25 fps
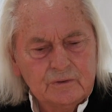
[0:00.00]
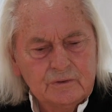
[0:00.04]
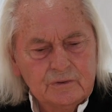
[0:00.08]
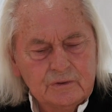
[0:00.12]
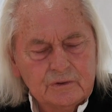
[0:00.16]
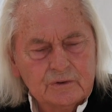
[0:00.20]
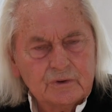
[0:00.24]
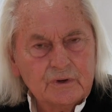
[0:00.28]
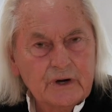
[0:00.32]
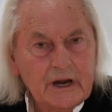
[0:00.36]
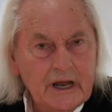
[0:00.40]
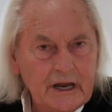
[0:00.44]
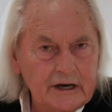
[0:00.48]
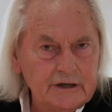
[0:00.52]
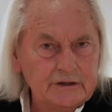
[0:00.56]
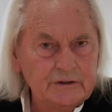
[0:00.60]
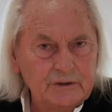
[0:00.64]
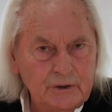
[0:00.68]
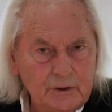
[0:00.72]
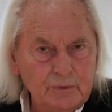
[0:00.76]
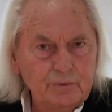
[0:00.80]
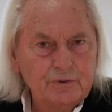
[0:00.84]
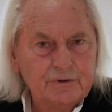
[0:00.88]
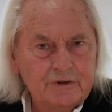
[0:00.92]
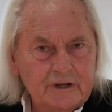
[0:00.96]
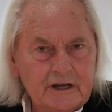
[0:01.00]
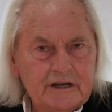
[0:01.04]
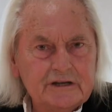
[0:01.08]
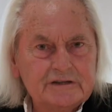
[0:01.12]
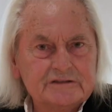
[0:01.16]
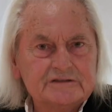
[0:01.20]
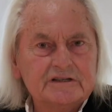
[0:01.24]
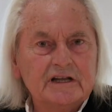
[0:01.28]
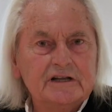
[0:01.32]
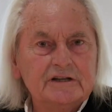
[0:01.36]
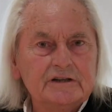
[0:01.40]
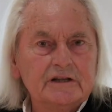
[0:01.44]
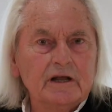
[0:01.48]
create new
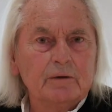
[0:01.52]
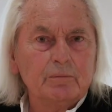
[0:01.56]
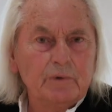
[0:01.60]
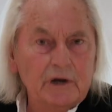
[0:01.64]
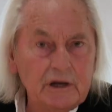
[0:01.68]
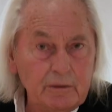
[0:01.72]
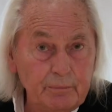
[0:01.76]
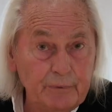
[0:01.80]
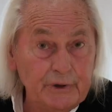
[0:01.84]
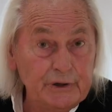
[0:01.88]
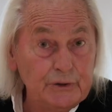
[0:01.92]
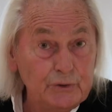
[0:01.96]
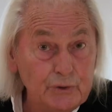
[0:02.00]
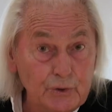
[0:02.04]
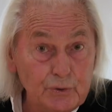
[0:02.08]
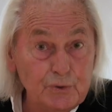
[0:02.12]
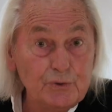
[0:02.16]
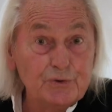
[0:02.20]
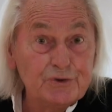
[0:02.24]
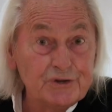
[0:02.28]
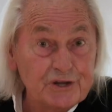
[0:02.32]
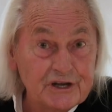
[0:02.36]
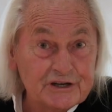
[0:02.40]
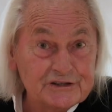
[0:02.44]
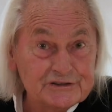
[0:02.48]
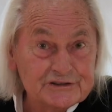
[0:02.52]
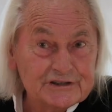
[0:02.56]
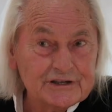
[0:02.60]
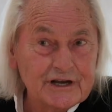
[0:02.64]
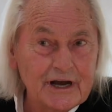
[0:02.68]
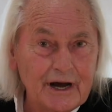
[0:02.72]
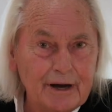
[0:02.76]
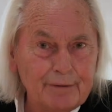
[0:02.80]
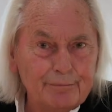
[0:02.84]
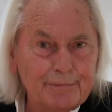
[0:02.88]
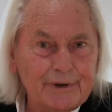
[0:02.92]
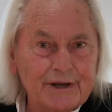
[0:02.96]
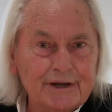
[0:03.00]
things, and there will be new things
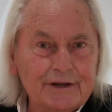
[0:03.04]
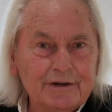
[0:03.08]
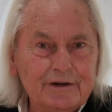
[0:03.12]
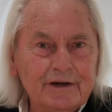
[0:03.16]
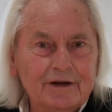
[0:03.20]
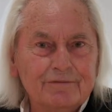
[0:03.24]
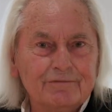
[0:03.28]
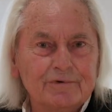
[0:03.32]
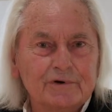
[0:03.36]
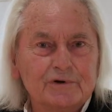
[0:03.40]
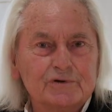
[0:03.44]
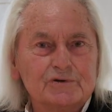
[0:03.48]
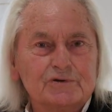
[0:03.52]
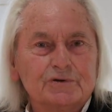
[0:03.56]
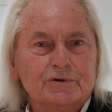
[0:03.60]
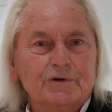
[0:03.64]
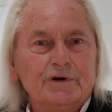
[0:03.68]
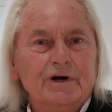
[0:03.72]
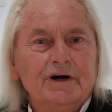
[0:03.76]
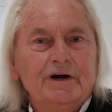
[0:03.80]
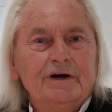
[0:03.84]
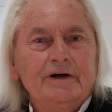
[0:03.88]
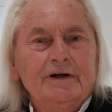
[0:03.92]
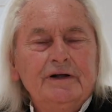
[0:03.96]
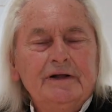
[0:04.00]
coming for sure.